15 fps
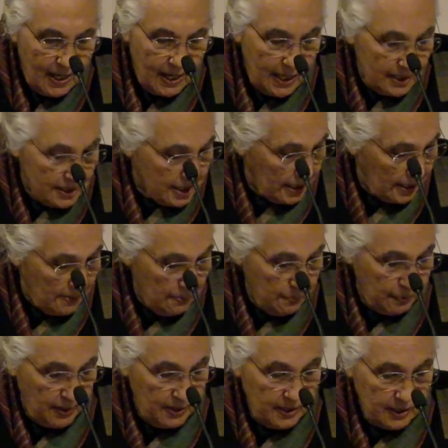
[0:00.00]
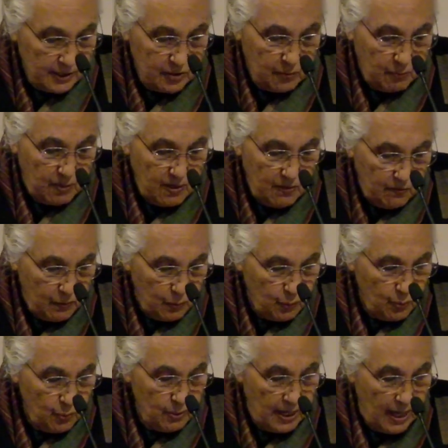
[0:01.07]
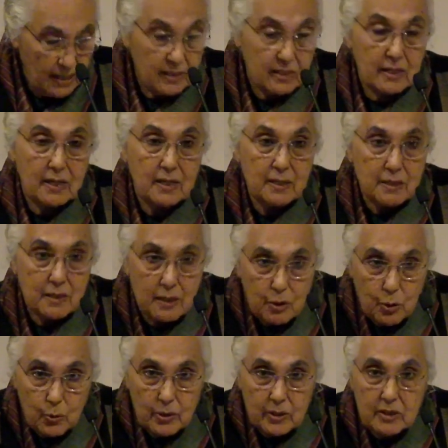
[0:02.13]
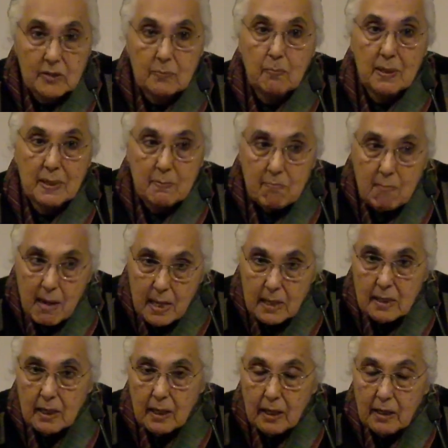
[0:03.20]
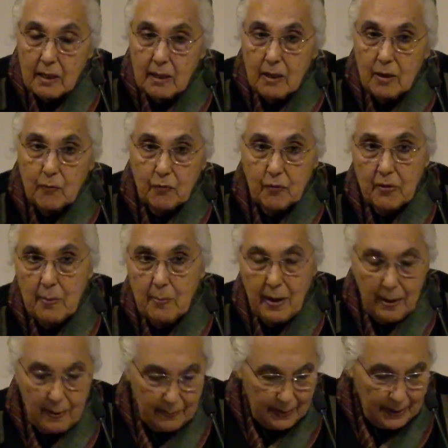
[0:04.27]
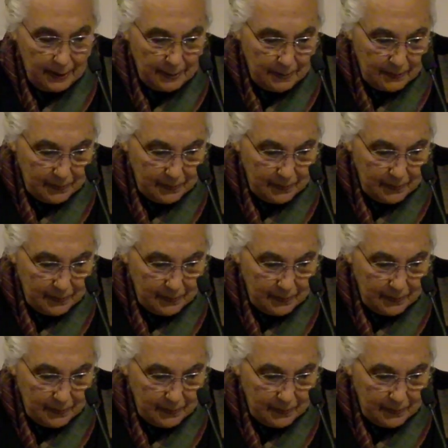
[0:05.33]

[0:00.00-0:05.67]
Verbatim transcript: Its imprint has been viewed as continuous, but mainly for the Brahman.